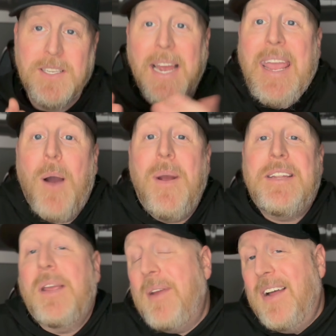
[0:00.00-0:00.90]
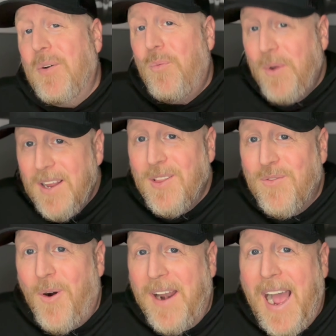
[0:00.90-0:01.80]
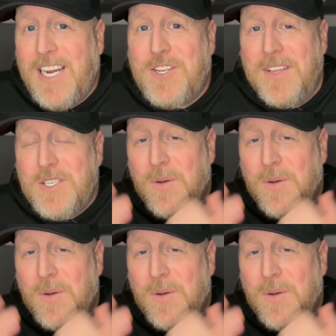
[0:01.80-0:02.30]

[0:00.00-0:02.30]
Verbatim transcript: I can't wait to get behind the wheel of one, actually.